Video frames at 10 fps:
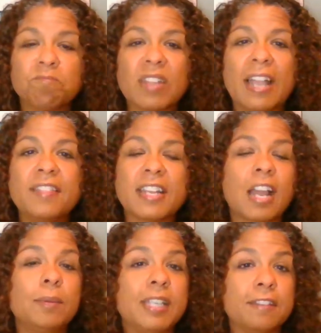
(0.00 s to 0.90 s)
And then
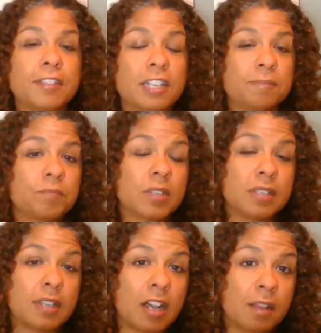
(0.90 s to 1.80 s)
I would give them
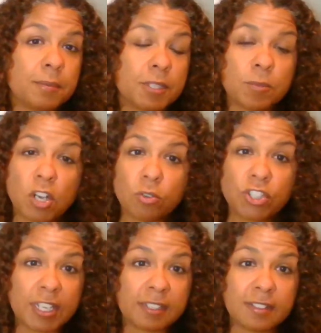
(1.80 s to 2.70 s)
some
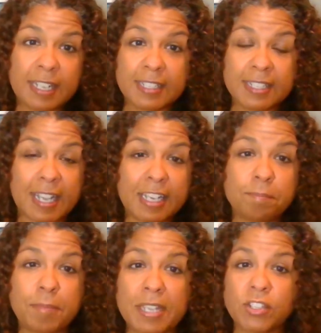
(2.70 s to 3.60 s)
coaching
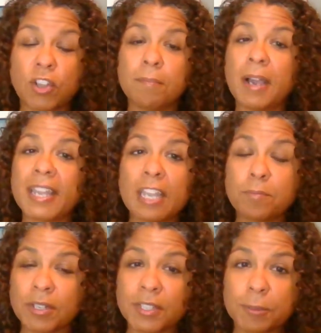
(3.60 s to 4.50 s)
insight based on my 8
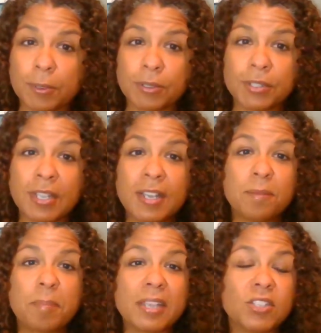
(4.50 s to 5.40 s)
principles,
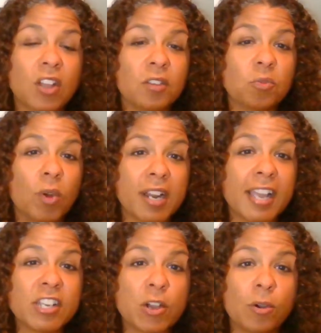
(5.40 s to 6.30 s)
based on what
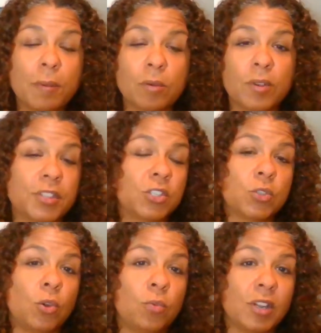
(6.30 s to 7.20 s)
I know about what the
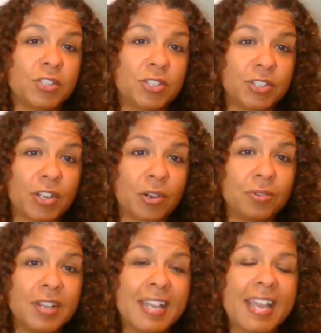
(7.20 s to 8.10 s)
soul wants you to
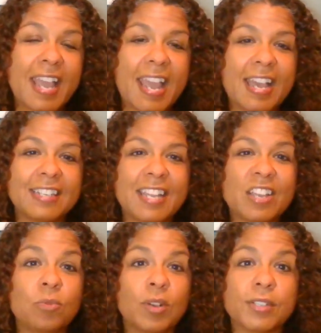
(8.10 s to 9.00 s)
know. And
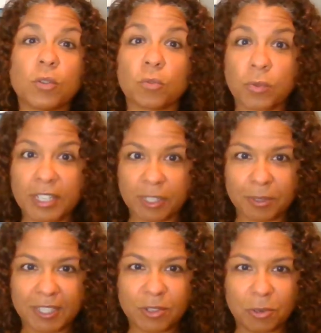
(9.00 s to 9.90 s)
it was really,
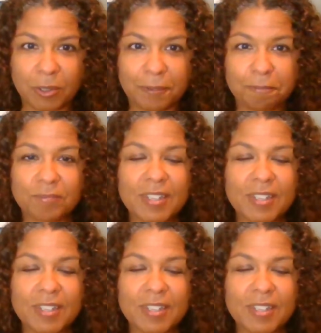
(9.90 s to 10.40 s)
really cool.